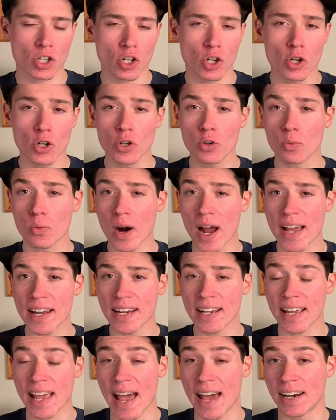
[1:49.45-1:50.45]
could
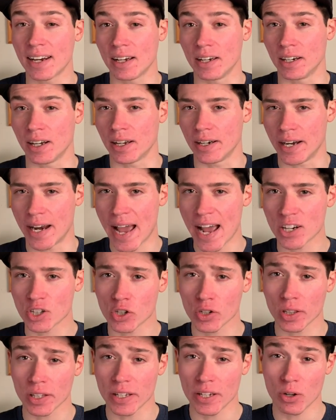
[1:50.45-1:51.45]
riding at an
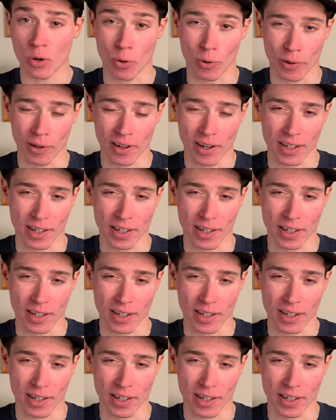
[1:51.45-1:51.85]
unnaturally or